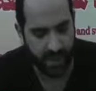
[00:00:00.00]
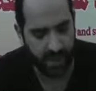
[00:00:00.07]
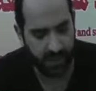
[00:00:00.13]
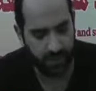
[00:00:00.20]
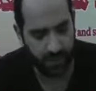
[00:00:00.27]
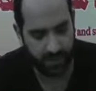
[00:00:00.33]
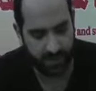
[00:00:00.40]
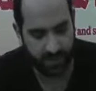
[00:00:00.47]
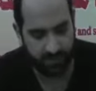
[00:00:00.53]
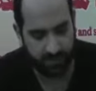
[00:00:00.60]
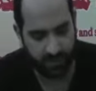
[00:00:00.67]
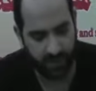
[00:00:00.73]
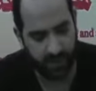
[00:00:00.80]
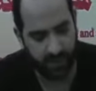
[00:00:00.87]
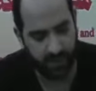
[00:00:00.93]
It was
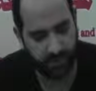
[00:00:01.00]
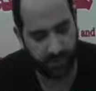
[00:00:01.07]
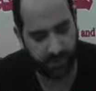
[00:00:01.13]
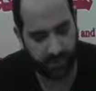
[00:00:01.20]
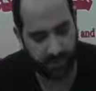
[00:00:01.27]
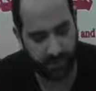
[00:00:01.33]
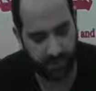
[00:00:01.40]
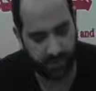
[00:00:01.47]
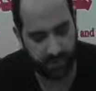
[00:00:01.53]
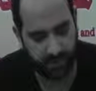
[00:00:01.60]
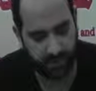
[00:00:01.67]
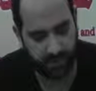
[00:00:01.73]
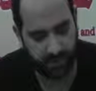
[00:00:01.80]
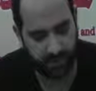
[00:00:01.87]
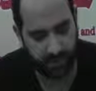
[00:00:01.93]
possible that
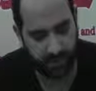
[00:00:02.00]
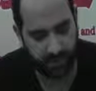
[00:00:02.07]
Allah